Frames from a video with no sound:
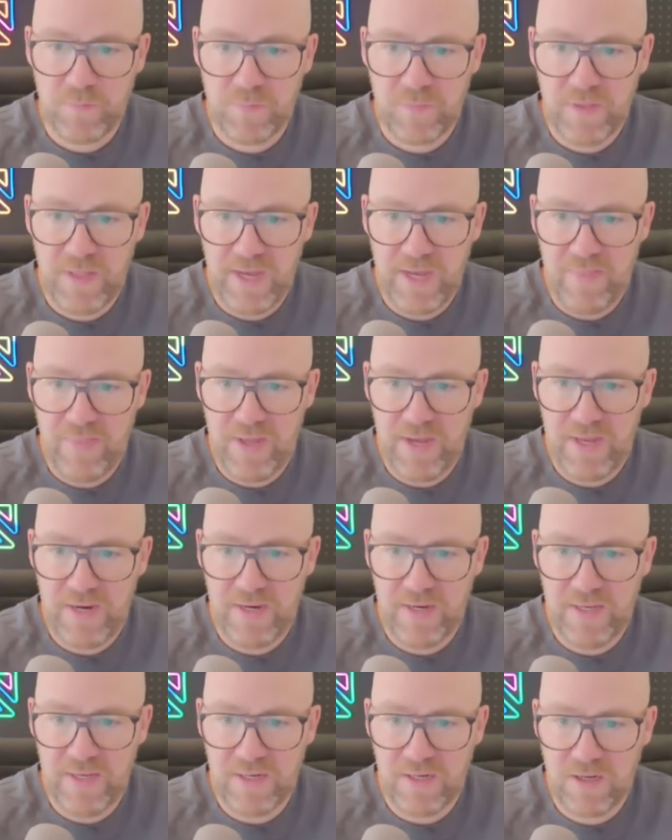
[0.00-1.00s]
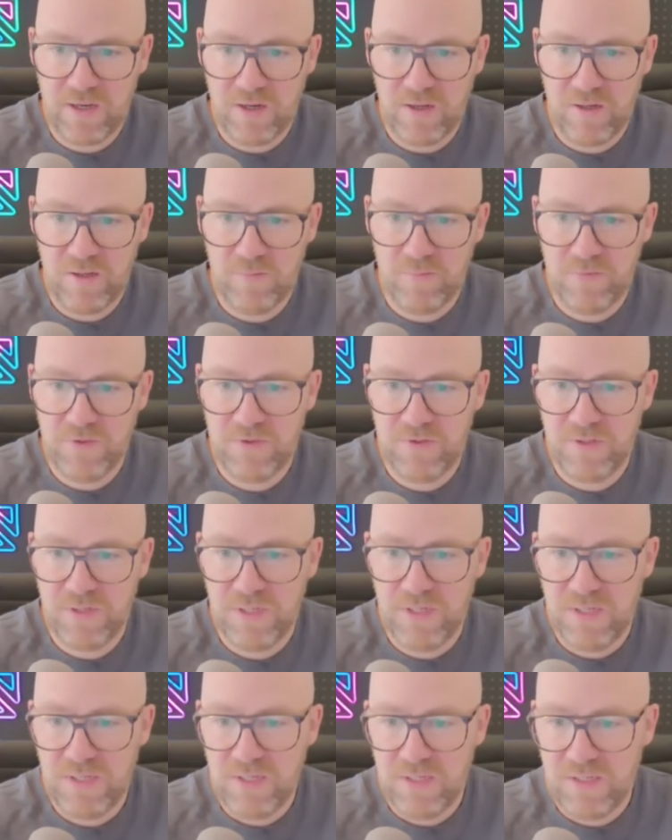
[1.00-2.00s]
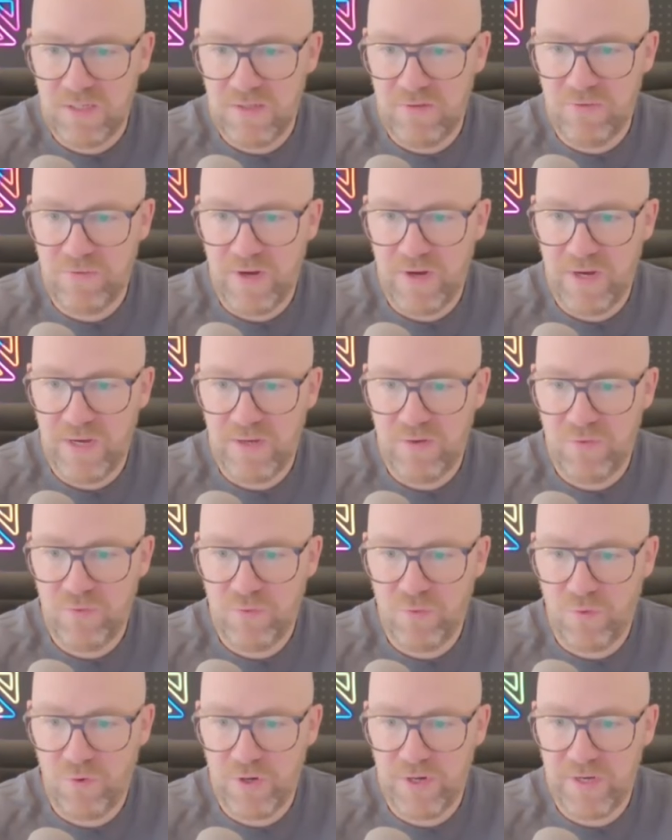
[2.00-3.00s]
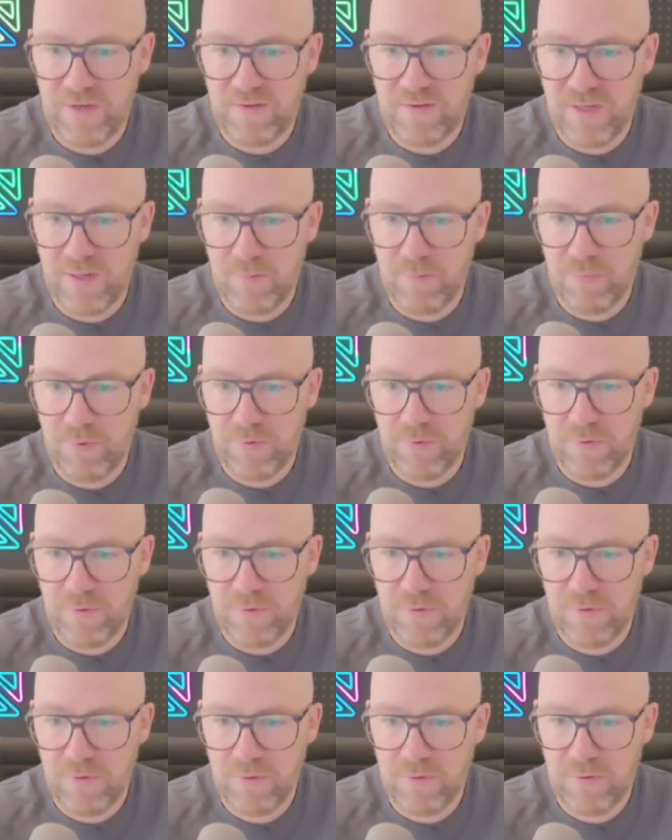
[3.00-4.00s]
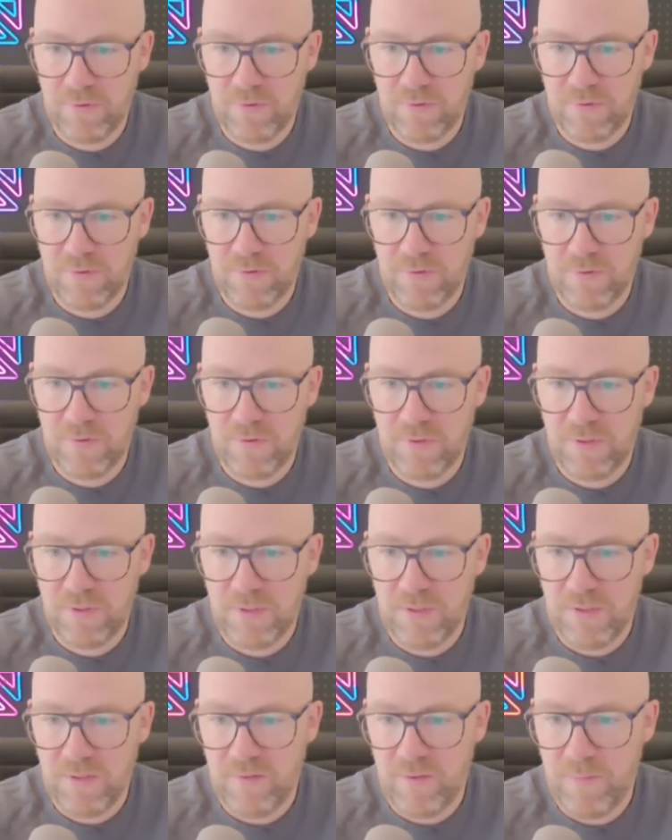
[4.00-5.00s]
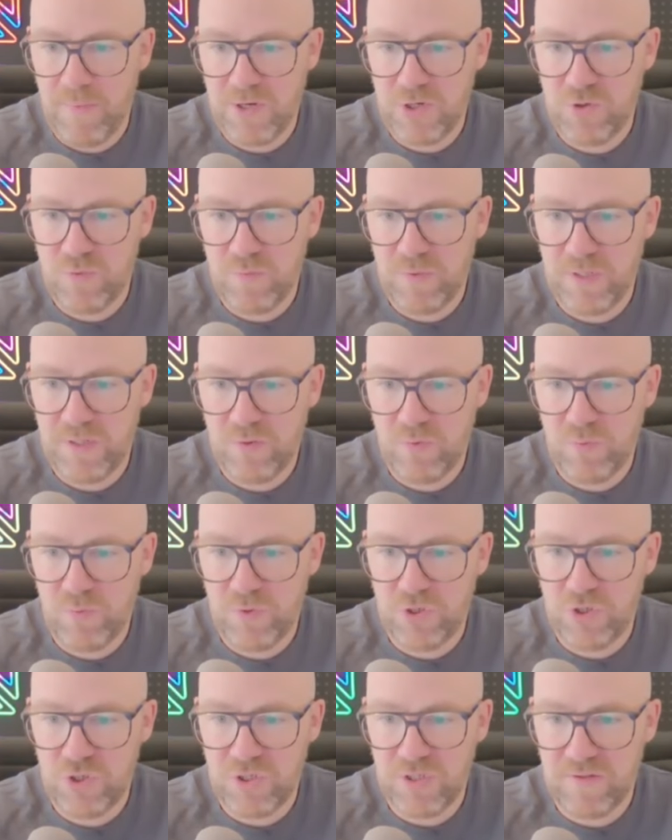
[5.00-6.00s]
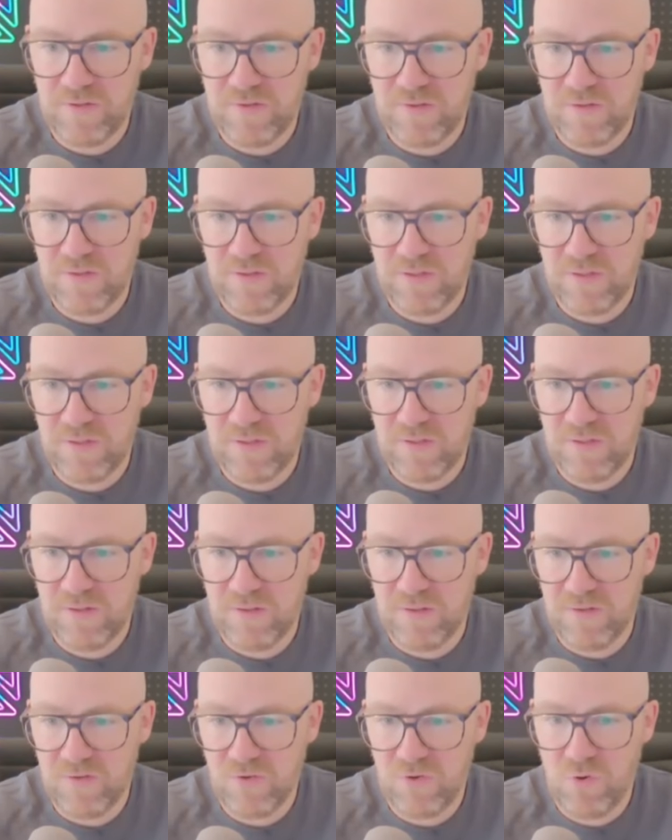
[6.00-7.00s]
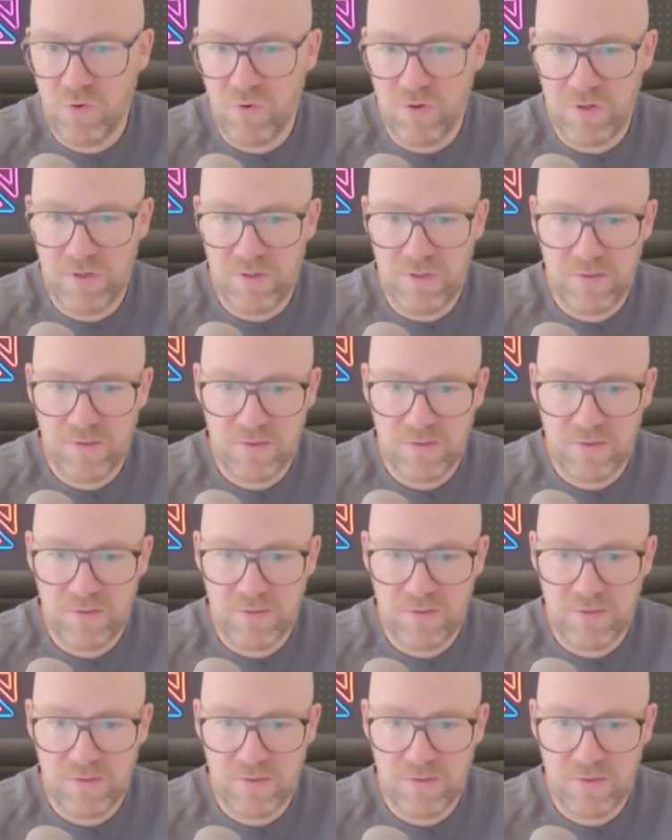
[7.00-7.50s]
and then in columns define, for example, the measurement, which is the score,